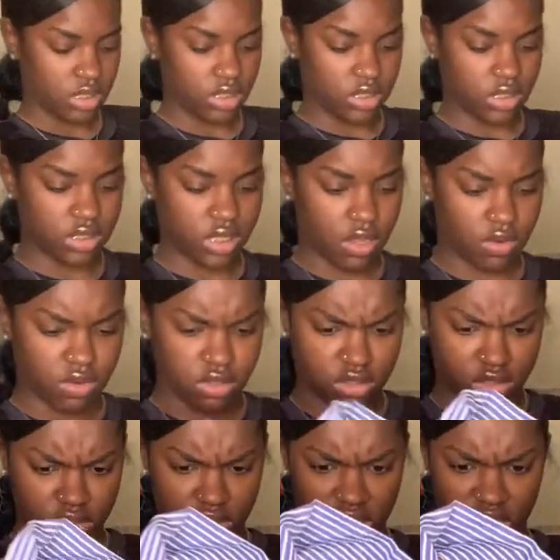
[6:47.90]
This help?
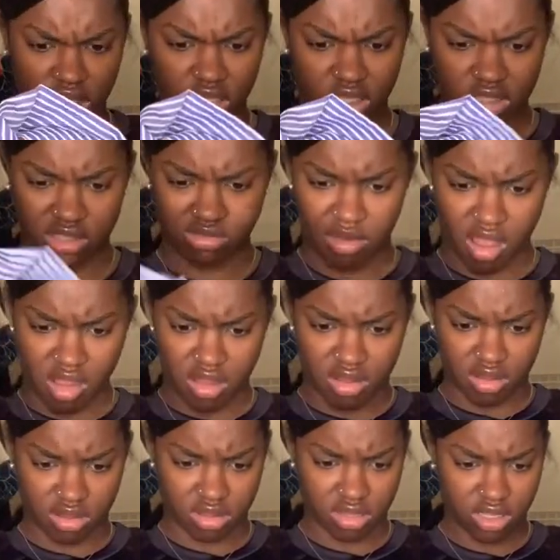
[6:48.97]
It looks
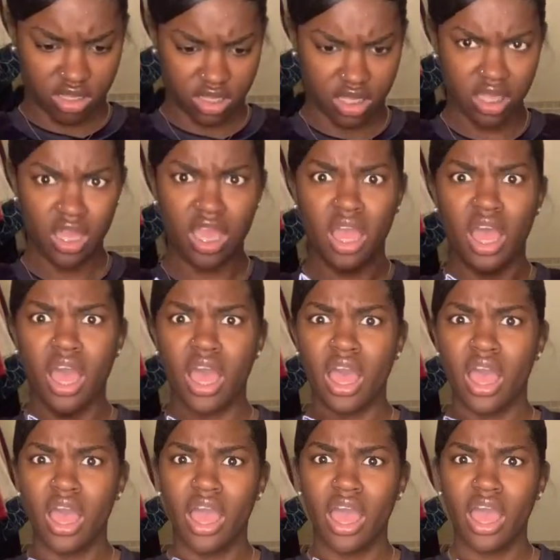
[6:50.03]
small.
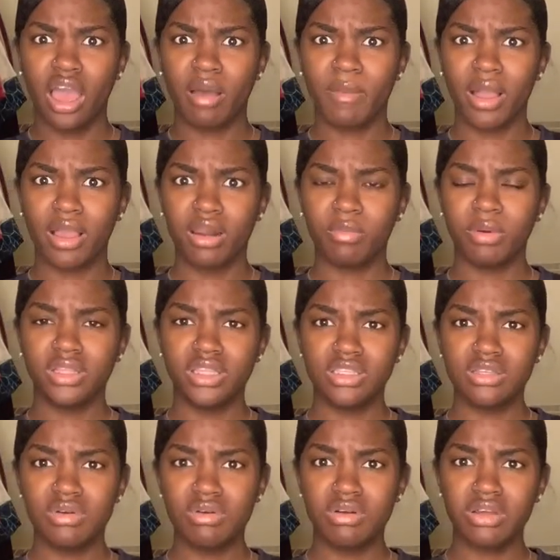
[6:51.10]
How am I gonna put this
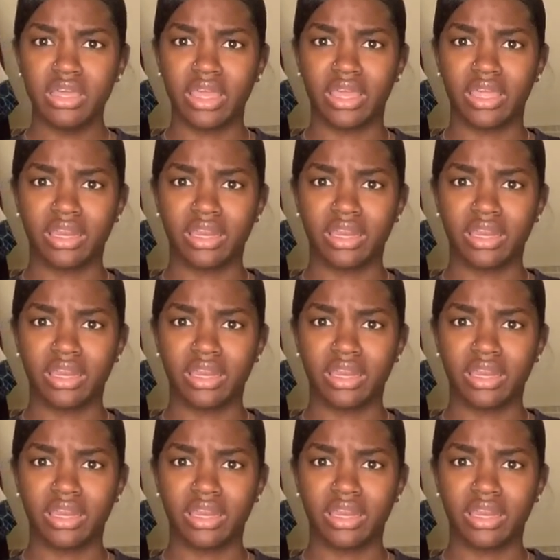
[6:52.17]
on?